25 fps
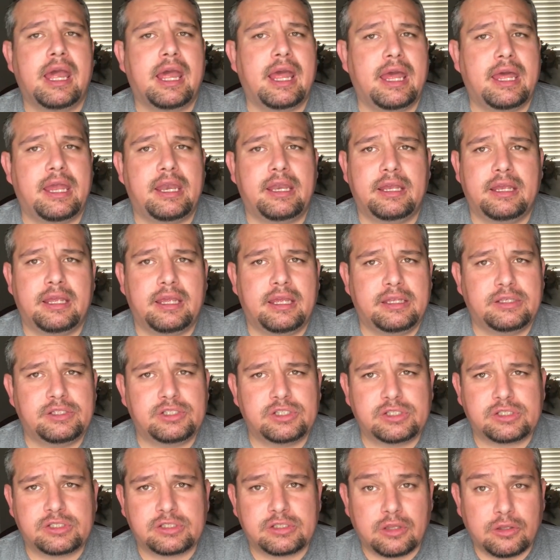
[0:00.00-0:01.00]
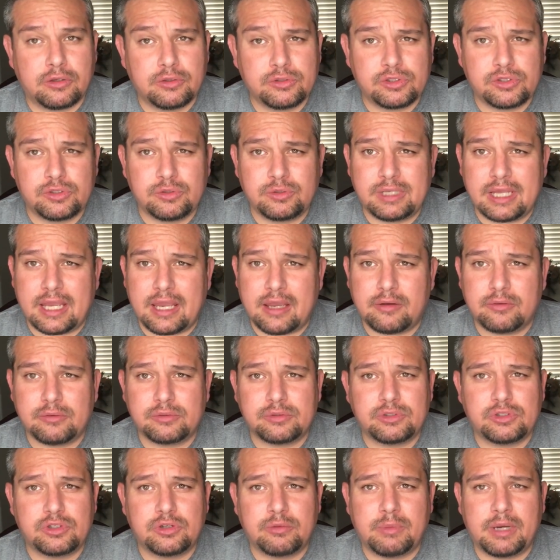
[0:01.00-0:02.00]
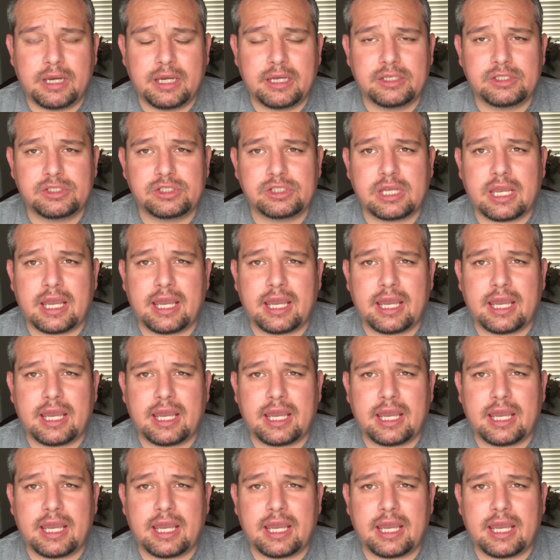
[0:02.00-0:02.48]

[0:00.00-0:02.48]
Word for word: And it, just slows you down too much.